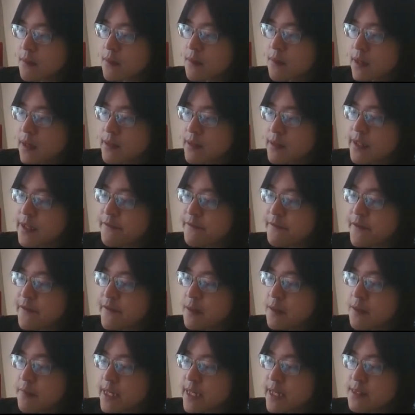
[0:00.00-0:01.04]
Different
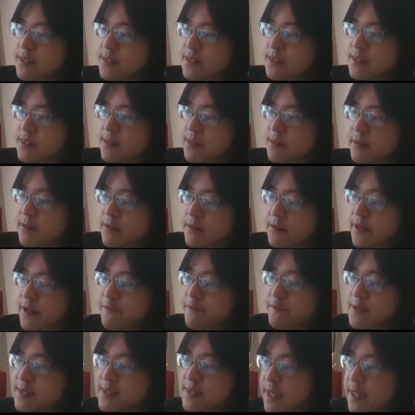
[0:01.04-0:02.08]

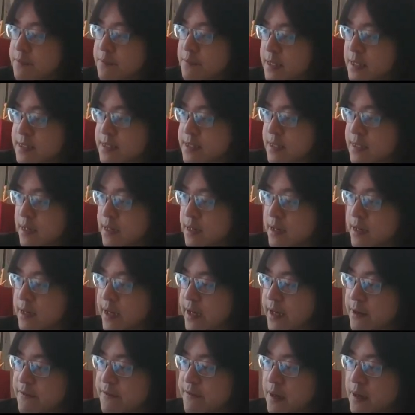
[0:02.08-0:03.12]
state means
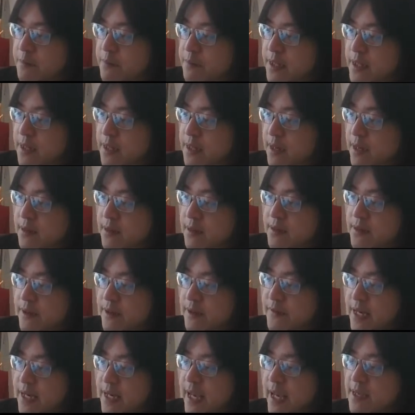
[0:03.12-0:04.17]
alpha, beta. Different
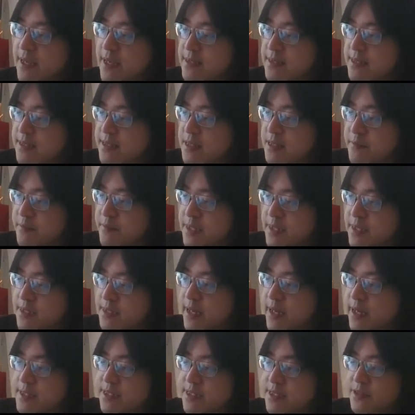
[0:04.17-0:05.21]
eigenstates means they are
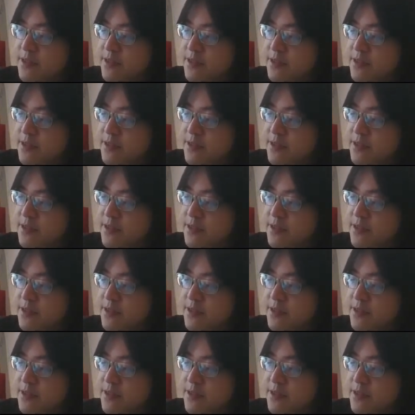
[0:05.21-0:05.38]
0.